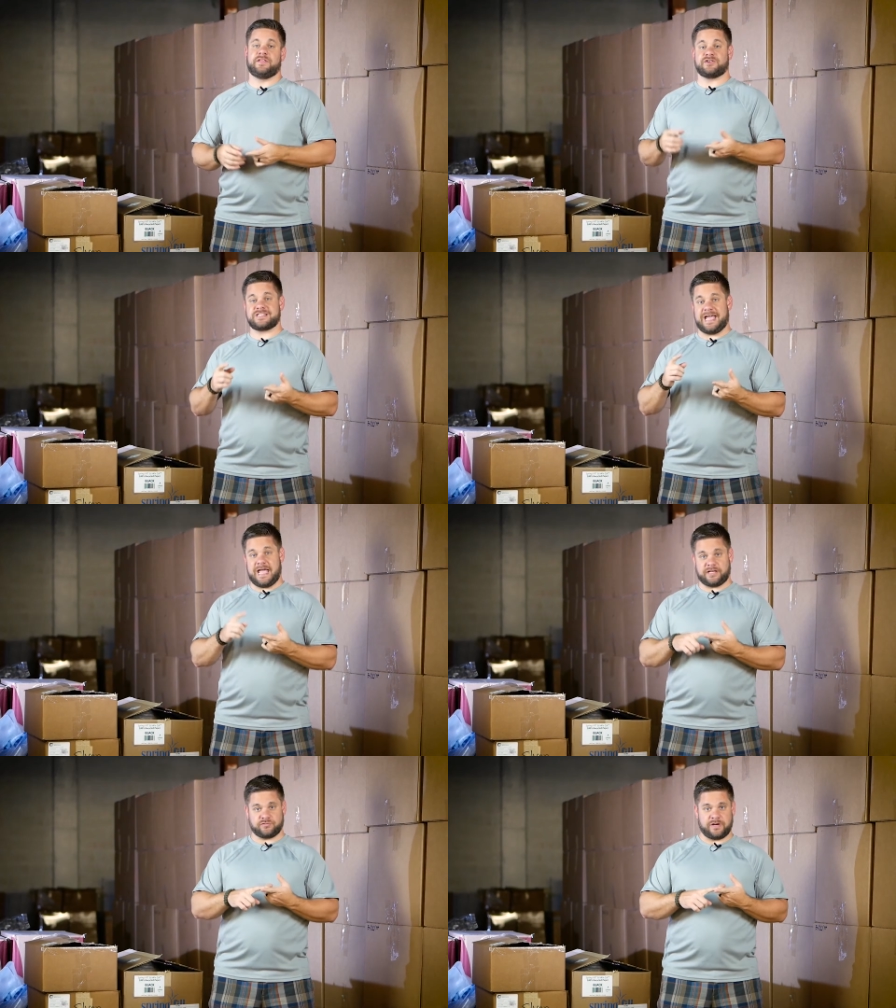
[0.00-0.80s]
There's the
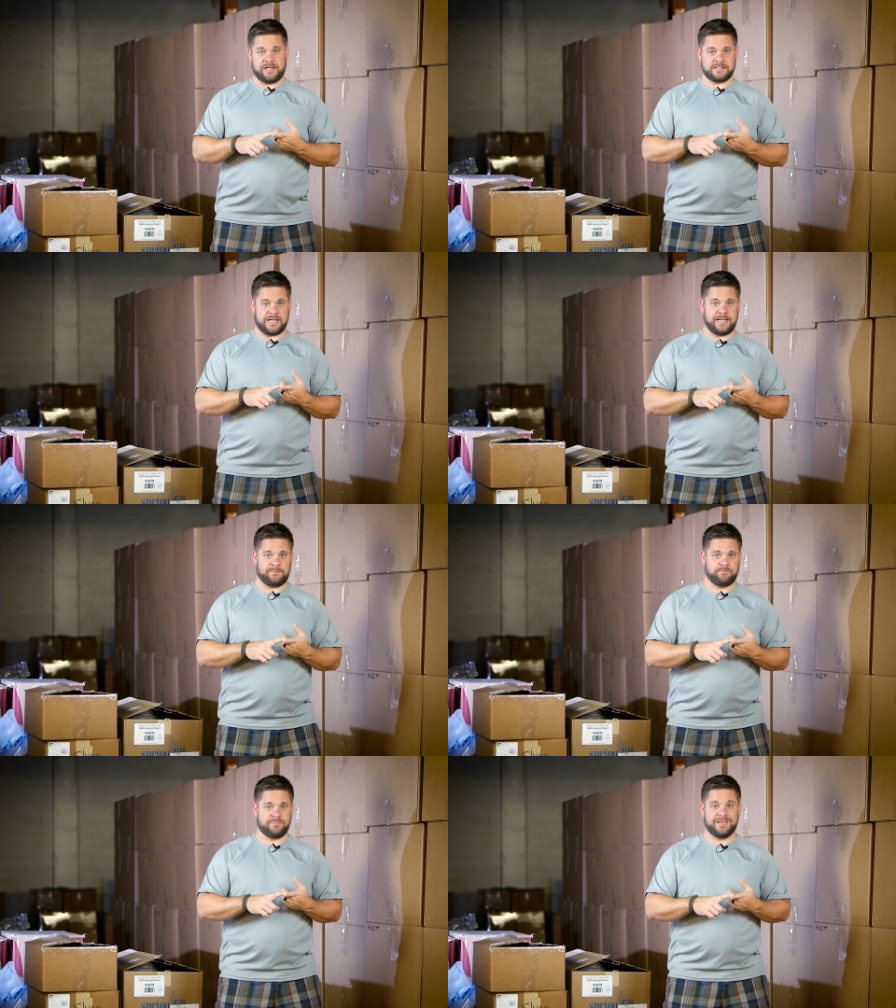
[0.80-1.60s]
x-ray
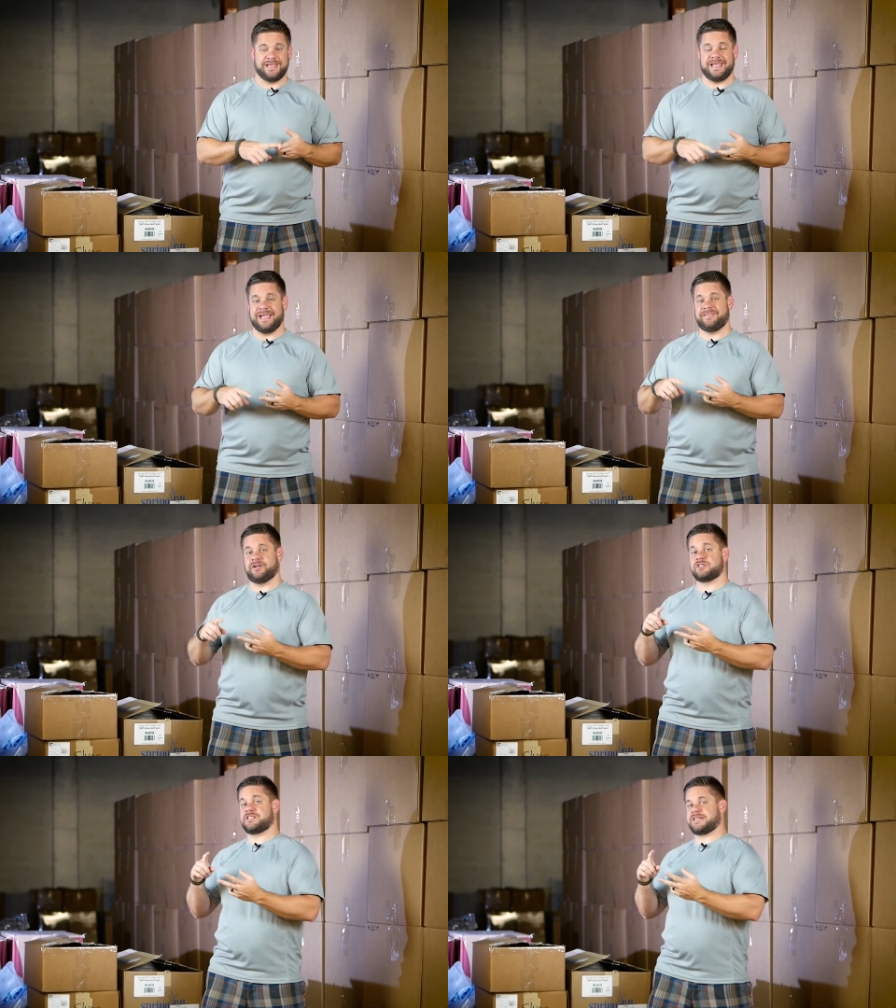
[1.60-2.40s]
exam, and
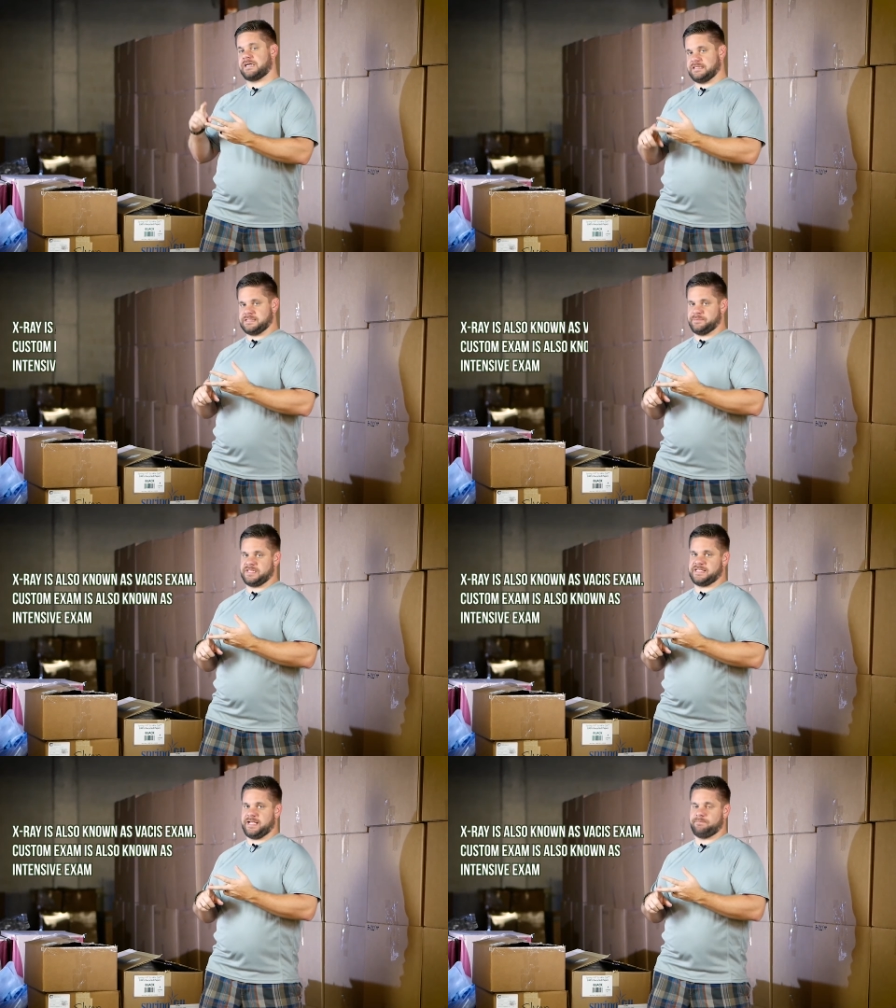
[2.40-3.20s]
there's the custom
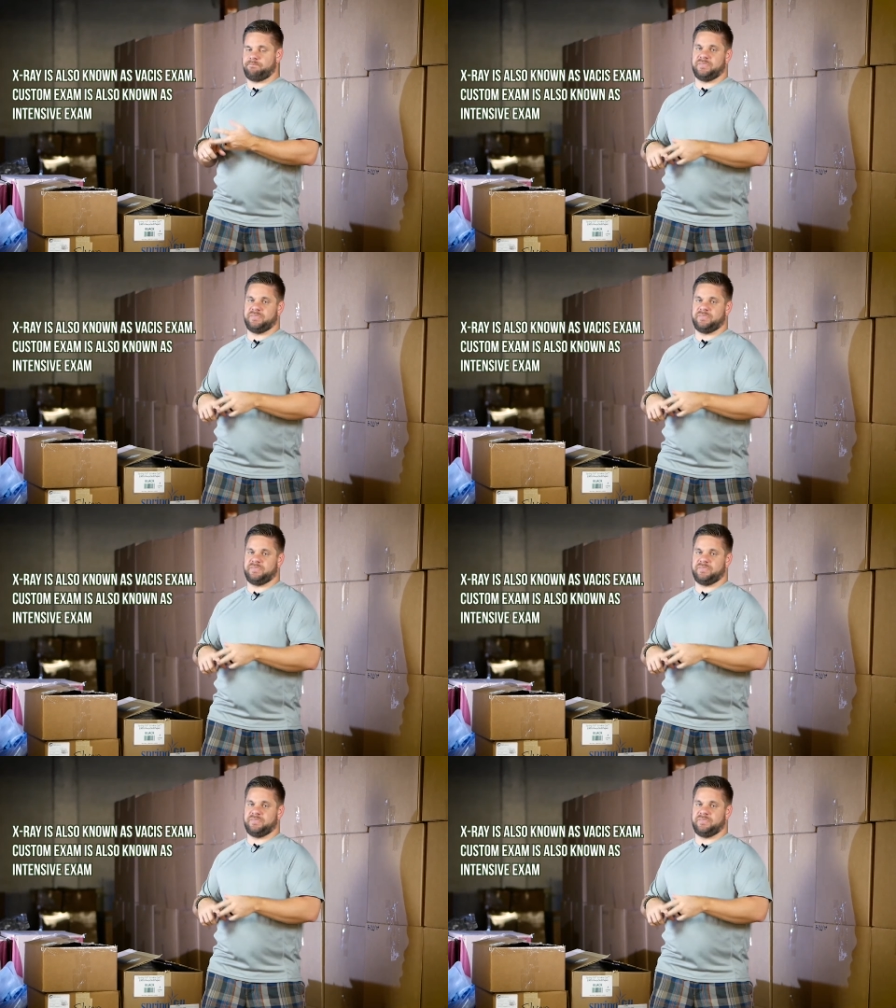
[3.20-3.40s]
exam.